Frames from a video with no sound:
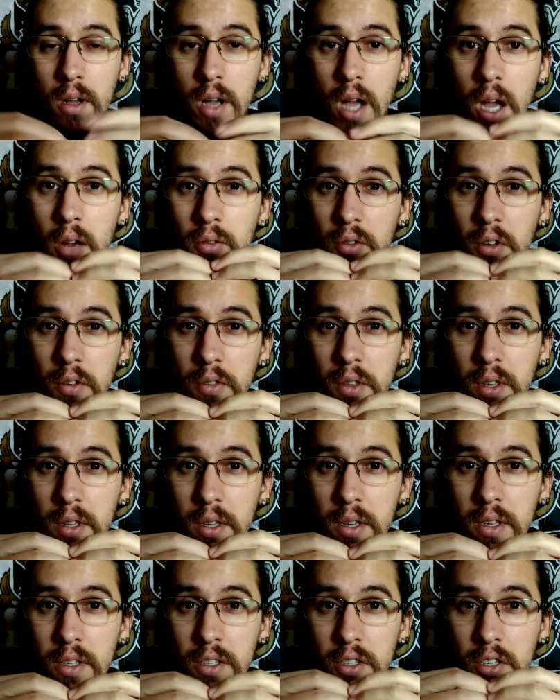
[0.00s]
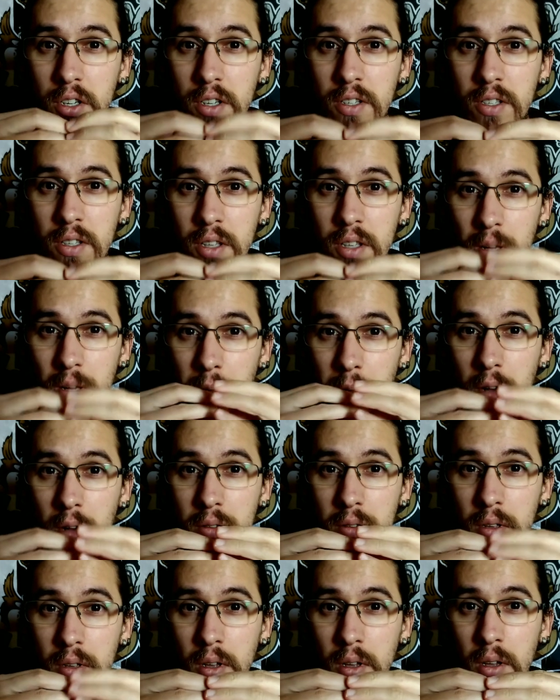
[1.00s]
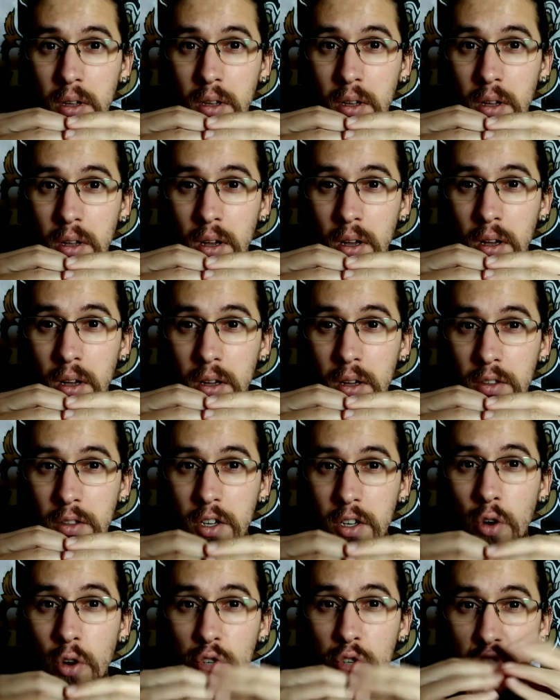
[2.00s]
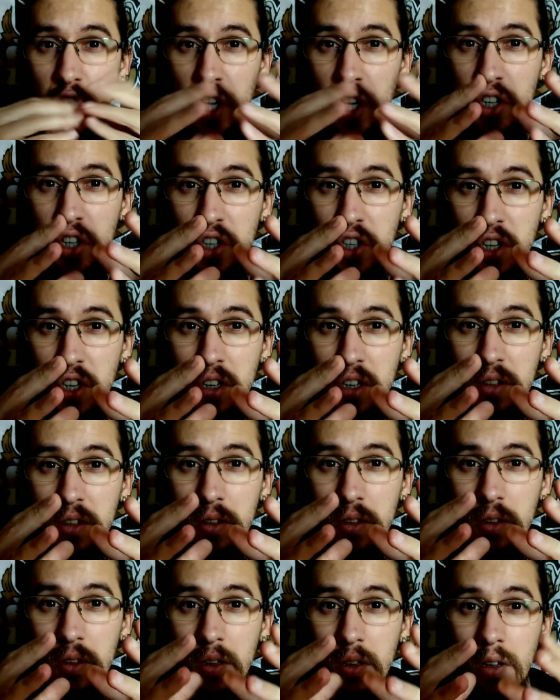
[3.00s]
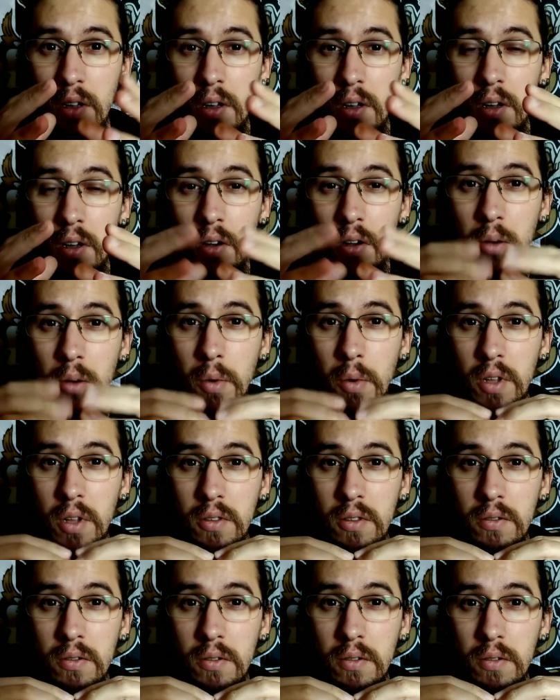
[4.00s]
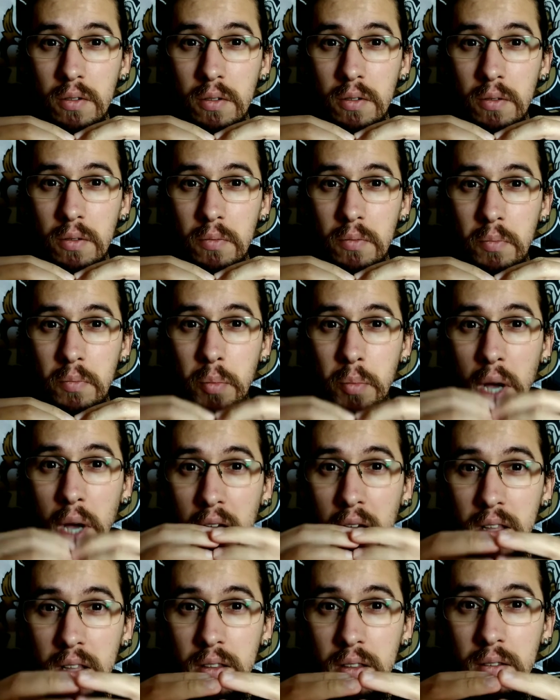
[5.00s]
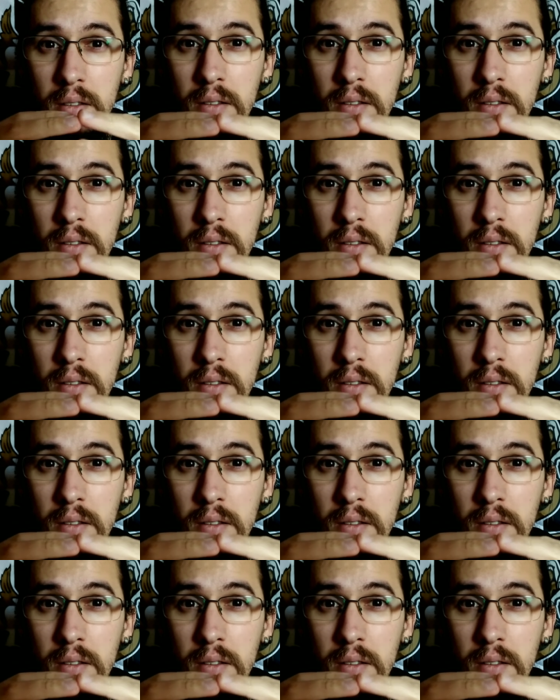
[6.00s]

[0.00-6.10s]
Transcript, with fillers: Everything is just about uh, negotiation, uh, about the bad